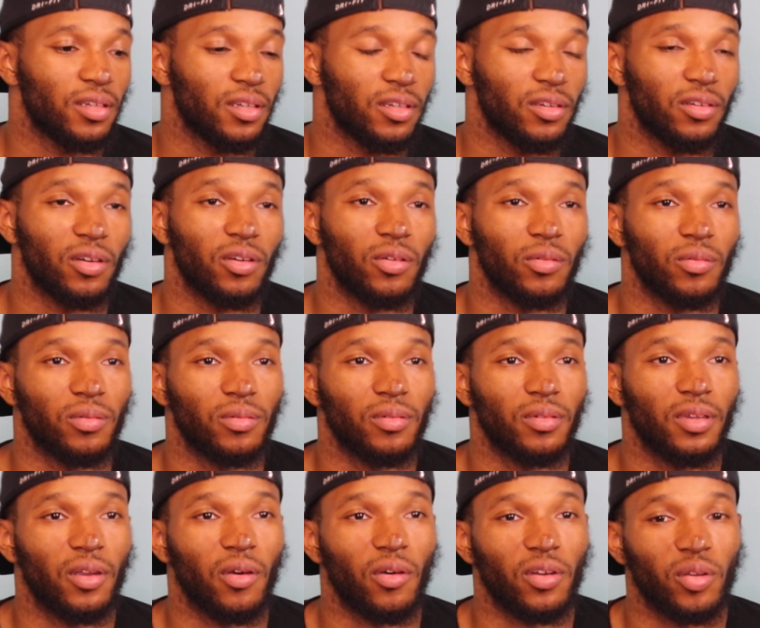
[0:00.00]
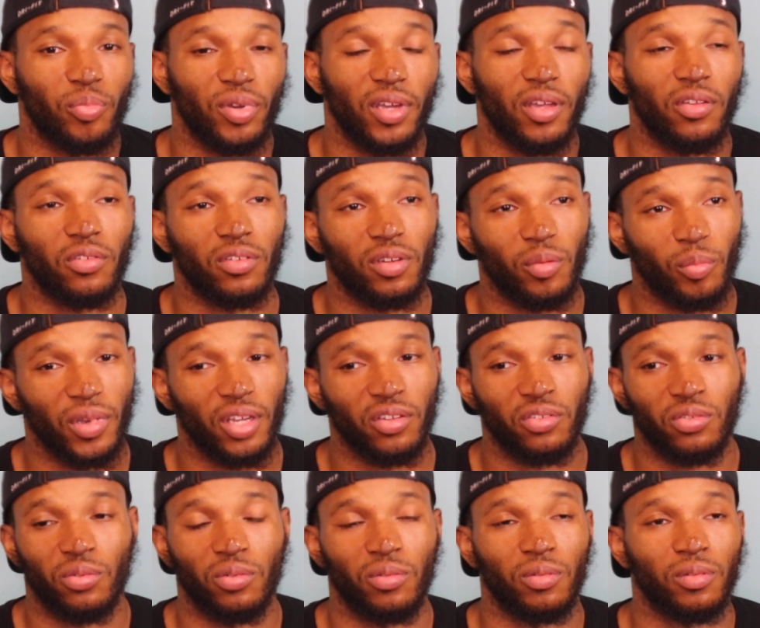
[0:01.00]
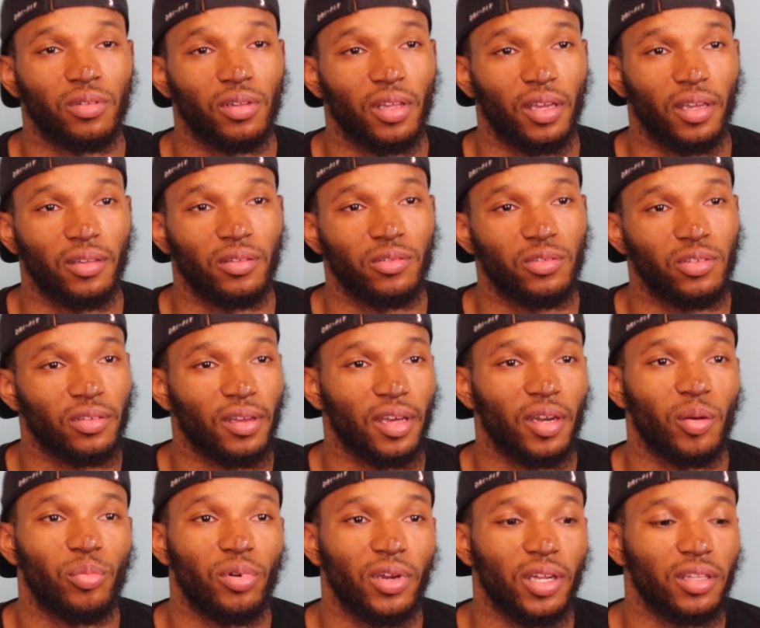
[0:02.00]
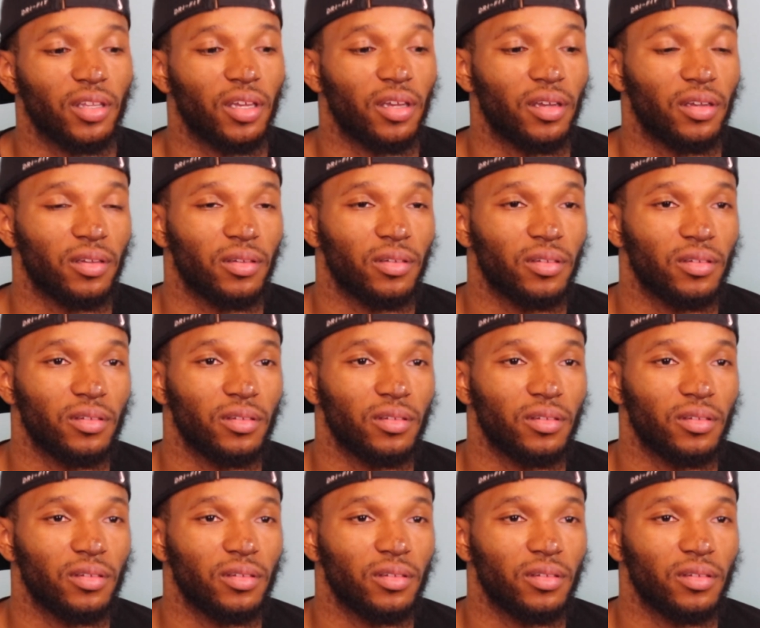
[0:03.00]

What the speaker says: you know, it all depends on the mental. Like, you just got to break that.